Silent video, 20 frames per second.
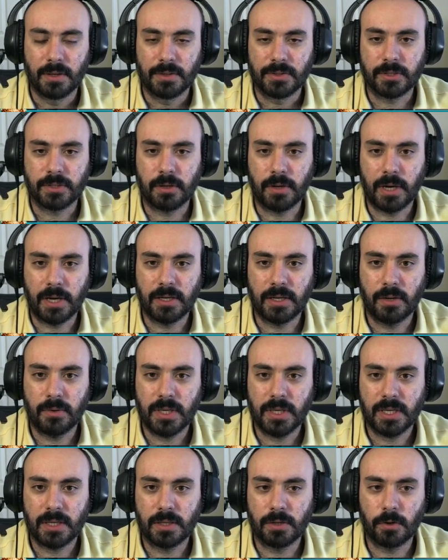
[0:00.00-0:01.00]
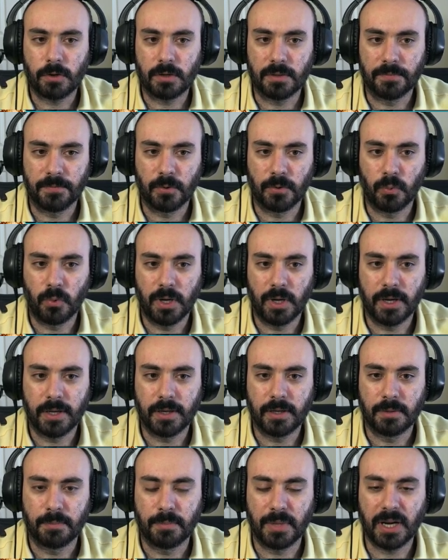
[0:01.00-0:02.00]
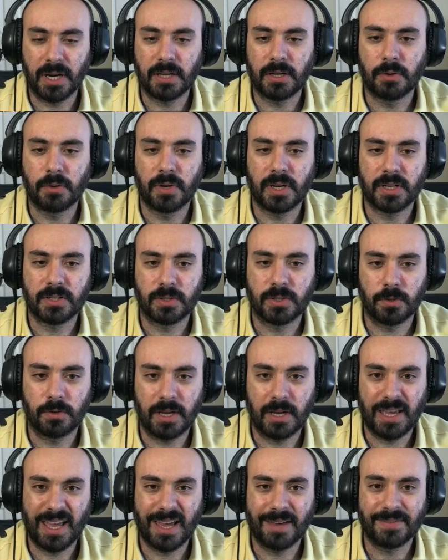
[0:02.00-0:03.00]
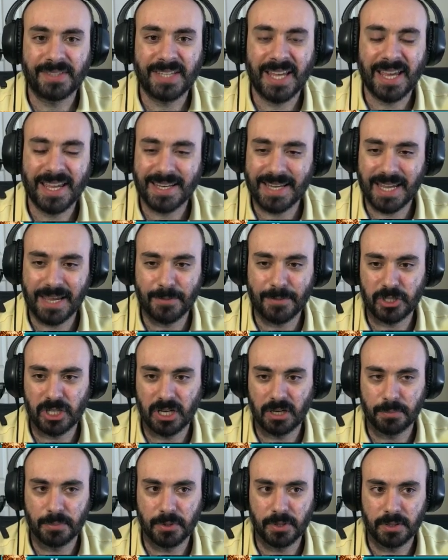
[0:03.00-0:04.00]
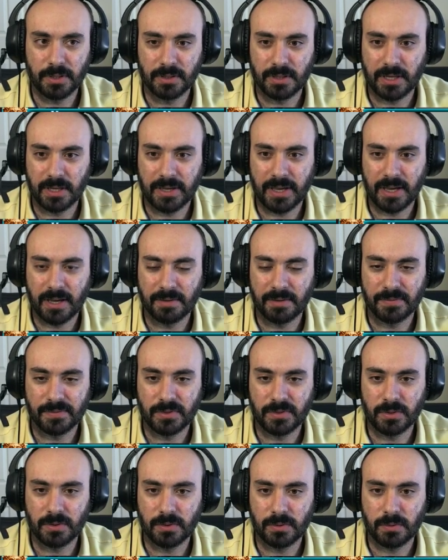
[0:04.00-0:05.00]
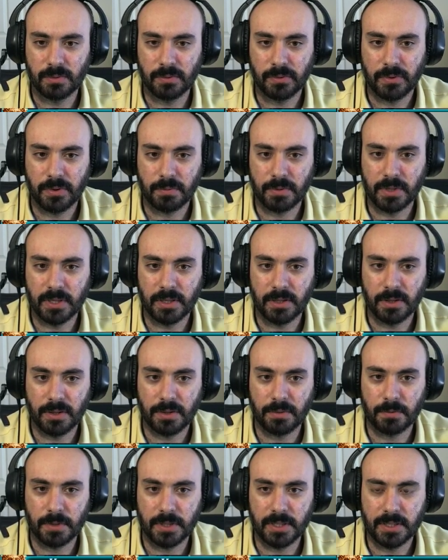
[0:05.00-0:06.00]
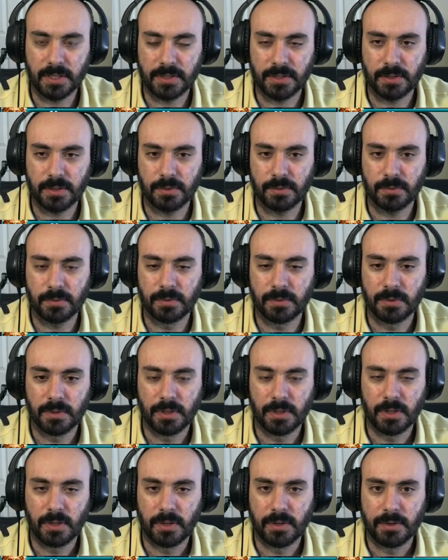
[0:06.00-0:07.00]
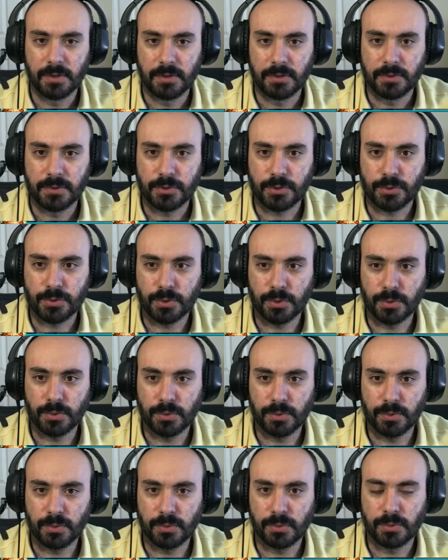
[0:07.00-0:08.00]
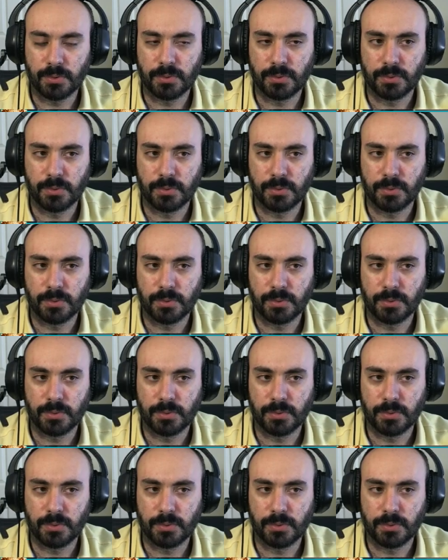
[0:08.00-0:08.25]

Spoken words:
So I know he can hurt him for 1, but I know next turn I have 10 damage output. I have 2, 3, 3, 2. So...